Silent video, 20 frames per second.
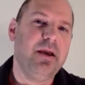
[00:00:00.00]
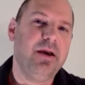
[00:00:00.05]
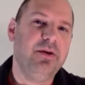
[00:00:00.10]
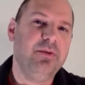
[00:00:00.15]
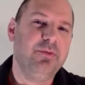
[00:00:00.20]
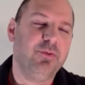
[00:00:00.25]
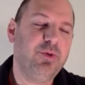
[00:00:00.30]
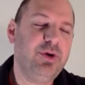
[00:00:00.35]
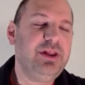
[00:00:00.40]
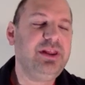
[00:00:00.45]

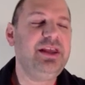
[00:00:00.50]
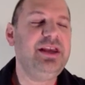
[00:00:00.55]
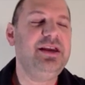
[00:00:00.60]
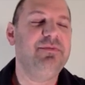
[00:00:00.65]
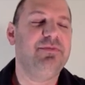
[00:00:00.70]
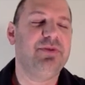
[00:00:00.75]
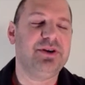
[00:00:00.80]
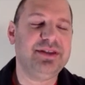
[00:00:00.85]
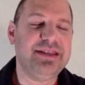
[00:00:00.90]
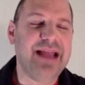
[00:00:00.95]
really
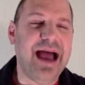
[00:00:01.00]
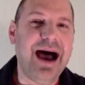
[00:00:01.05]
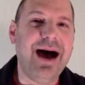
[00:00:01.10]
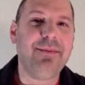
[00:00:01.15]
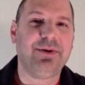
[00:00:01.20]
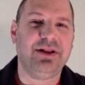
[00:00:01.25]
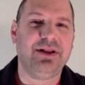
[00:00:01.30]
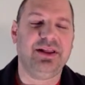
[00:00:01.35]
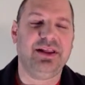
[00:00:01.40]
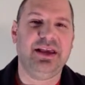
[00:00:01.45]

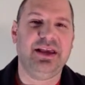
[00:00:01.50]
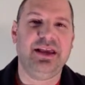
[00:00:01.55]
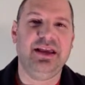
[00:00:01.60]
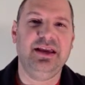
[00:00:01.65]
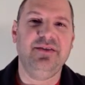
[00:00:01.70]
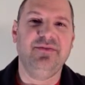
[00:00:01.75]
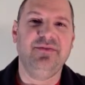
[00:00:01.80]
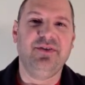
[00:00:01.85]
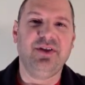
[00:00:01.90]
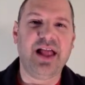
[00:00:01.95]

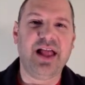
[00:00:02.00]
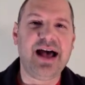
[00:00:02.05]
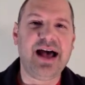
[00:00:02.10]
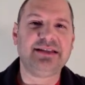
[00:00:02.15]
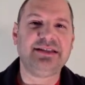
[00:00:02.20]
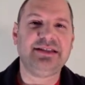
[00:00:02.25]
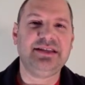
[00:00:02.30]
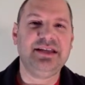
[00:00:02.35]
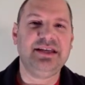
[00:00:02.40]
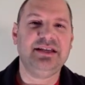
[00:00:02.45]
predominantly
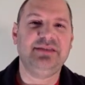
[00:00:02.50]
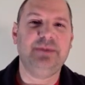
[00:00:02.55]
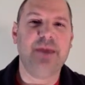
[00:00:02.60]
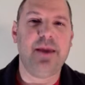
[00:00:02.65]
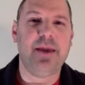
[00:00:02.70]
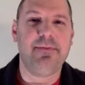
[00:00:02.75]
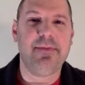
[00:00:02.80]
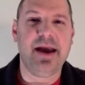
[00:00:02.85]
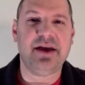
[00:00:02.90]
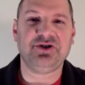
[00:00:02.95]
velocity is
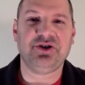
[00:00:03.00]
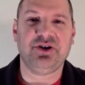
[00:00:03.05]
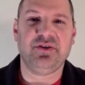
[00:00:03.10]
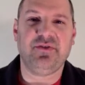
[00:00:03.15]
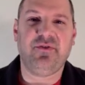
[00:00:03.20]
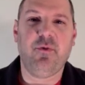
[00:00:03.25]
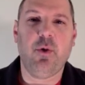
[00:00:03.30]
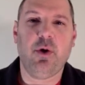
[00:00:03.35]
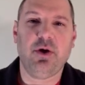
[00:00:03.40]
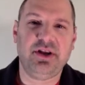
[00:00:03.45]
being measured
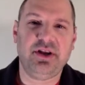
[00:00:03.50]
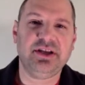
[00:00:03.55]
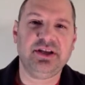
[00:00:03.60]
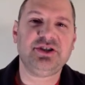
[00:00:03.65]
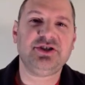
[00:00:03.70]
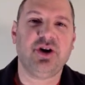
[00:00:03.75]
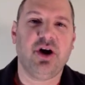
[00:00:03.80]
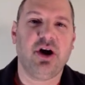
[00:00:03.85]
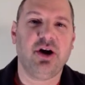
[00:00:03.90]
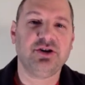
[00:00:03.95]
for
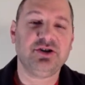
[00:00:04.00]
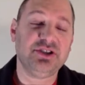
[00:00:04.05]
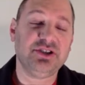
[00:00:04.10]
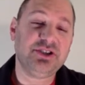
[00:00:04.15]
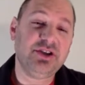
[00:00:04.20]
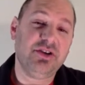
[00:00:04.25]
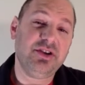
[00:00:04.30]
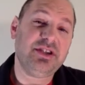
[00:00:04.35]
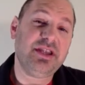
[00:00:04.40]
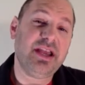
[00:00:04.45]
discharge, and
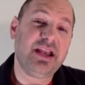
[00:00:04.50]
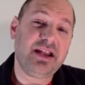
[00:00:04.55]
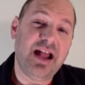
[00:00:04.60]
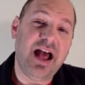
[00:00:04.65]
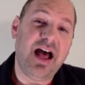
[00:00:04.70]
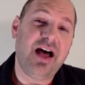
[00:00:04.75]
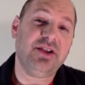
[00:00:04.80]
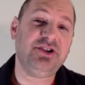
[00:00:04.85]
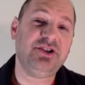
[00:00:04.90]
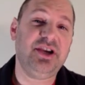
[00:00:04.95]
so the
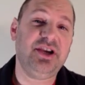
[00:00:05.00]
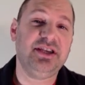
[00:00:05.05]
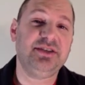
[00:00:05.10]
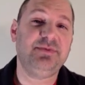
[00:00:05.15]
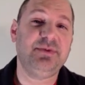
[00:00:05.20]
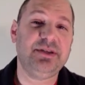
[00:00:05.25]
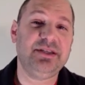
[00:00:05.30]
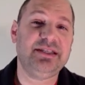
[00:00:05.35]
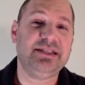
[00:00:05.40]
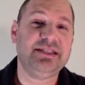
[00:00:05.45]
technology has
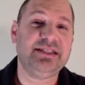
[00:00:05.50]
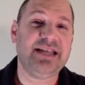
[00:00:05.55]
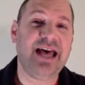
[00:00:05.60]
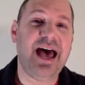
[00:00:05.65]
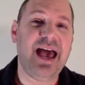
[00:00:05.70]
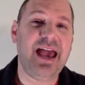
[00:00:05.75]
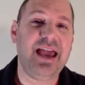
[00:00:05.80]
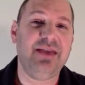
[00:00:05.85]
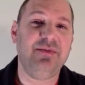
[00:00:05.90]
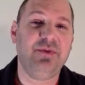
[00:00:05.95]
been
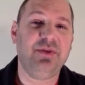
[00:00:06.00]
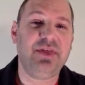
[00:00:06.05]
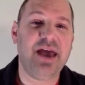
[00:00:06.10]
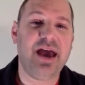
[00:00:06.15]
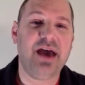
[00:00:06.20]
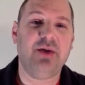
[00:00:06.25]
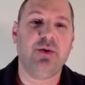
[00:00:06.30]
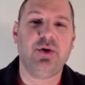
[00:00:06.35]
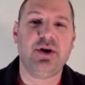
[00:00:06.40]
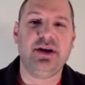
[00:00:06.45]
designed with
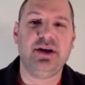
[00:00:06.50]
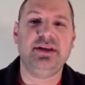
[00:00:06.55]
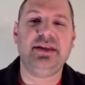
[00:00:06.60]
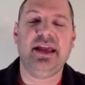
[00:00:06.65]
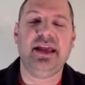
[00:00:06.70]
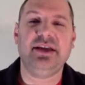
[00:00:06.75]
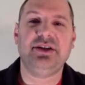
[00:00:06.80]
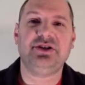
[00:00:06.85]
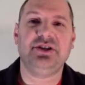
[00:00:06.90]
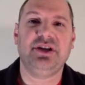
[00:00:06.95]
that
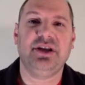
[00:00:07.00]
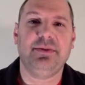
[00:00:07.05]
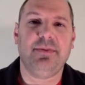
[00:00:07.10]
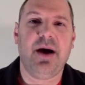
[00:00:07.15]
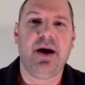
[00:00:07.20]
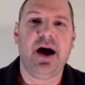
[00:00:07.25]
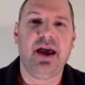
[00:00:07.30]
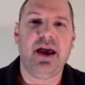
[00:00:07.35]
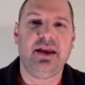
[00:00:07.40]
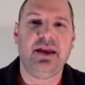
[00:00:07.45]
orientation in
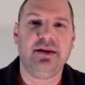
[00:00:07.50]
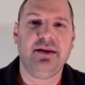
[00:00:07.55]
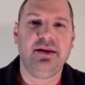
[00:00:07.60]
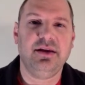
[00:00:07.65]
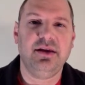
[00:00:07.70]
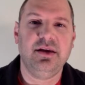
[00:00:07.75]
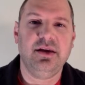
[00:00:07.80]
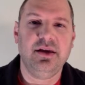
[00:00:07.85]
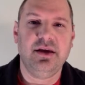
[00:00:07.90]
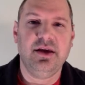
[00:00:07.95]
mind.
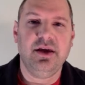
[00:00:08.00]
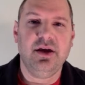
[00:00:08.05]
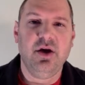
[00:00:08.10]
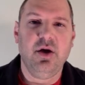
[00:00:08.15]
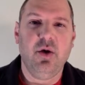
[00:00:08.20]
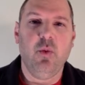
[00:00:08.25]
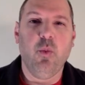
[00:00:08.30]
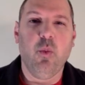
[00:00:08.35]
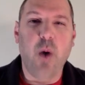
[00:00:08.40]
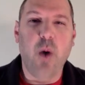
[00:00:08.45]

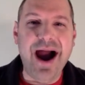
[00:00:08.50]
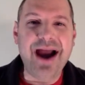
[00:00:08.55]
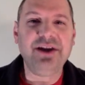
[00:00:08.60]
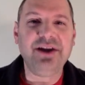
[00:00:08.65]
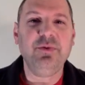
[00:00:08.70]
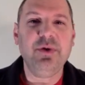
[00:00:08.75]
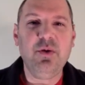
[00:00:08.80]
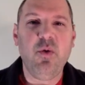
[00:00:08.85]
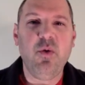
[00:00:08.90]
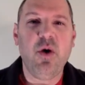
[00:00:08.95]
Why
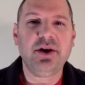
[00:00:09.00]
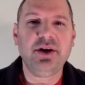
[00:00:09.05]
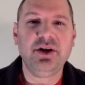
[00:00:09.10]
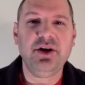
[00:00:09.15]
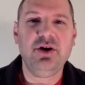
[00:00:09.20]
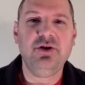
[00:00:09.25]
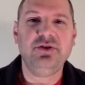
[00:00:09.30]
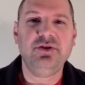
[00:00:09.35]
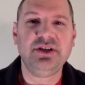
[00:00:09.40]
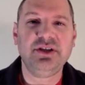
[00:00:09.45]
do we want to
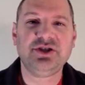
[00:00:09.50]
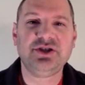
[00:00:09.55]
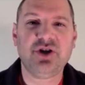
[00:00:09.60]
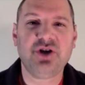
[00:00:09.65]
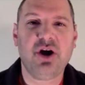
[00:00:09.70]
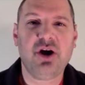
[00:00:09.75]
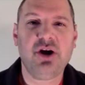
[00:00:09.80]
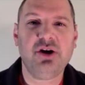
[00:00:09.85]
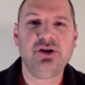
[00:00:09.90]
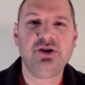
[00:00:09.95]
know
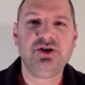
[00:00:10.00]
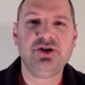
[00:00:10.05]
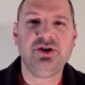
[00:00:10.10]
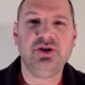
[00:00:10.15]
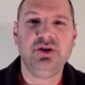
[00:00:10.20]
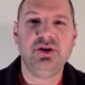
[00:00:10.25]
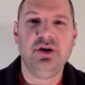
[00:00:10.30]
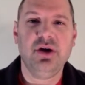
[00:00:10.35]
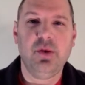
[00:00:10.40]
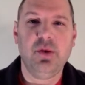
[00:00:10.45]
discharge?
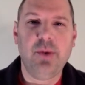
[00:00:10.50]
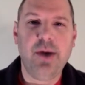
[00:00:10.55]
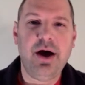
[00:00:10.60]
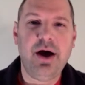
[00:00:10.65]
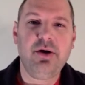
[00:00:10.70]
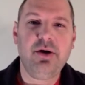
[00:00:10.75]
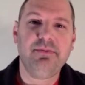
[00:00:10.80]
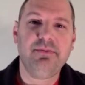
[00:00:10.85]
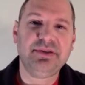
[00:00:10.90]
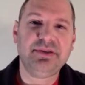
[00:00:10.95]

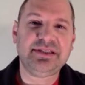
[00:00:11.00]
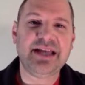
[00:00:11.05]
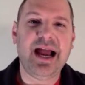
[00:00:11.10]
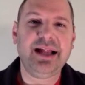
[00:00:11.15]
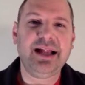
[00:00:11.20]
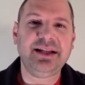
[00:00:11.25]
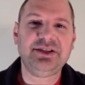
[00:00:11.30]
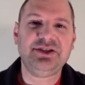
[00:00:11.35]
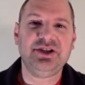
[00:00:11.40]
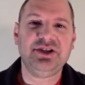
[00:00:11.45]
Well,
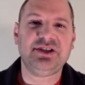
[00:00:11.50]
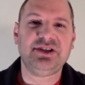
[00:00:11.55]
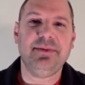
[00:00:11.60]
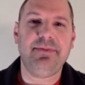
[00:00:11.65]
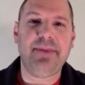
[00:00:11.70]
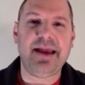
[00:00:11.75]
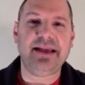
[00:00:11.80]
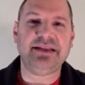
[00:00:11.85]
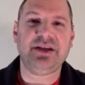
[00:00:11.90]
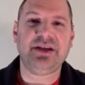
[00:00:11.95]
besides just the
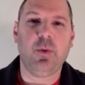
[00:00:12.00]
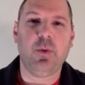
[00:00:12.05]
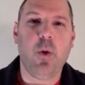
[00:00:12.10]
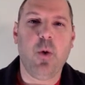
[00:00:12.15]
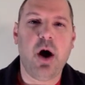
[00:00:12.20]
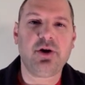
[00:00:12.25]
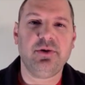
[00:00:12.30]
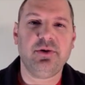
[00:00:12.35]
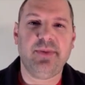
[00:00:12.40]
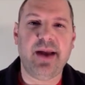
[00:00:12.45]
basic
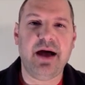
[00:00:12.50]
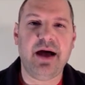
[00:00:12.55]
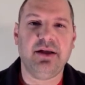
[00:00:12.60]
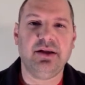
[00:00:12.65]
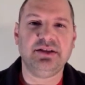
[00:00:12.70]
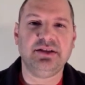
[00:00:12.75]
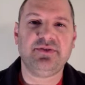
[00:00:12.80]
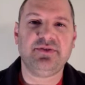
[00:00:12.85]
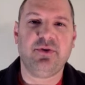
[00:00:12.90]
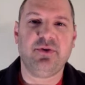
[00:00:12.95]
water
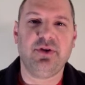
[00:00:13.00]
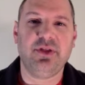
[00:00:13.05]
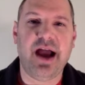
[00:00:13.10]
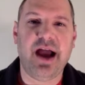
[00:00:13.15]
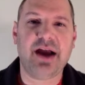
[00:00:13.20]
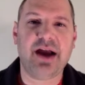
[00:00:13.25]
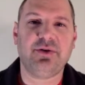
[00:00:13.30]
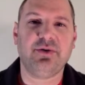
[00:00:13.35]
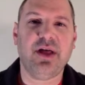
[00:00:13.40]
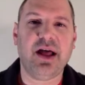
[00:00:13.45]
balance for the
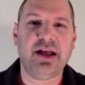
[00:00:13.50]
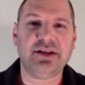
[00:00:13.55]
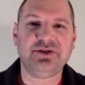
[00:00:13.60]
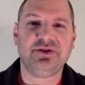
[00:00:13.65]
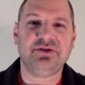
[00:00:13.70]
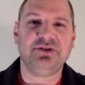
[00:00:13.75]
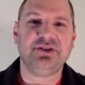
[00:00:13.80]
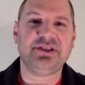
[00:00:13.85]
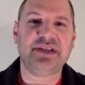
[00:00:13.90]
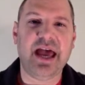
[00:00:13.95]

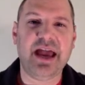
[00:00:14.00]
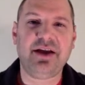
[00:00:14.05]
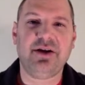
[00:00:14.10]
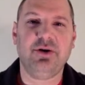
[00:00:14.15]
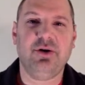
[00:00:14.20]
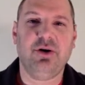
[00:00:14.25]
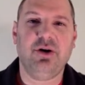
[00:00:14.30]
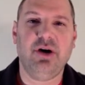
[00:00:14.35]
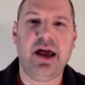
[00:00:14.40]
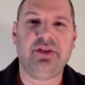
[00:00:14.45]
hydrological
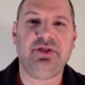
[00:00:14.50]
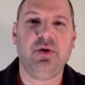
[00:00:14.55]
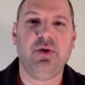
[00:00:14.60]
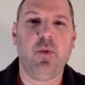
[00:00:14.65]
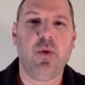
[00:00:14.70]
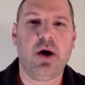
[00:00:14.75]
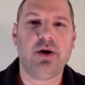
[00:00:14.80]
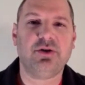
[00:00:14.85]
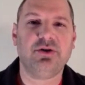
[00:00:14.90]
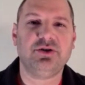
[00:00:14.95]
cycle at the
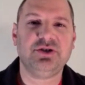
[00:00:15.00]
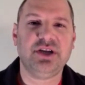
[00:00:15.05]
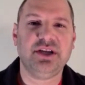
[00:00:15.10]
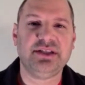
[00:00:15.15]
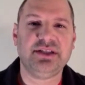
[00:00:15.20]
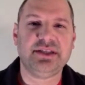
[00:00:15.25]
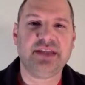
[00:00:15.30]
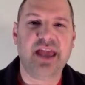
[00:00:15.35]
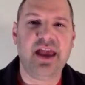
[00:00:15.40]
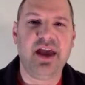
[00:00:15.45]

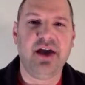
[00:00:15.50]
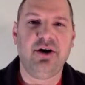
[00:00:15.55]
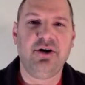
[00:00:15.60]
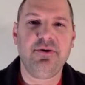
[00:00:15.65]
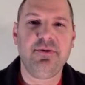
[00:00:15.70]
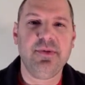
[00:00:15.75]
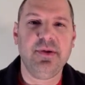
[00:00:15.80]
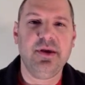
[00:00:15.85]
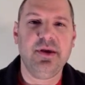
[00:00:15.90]
watershed scale,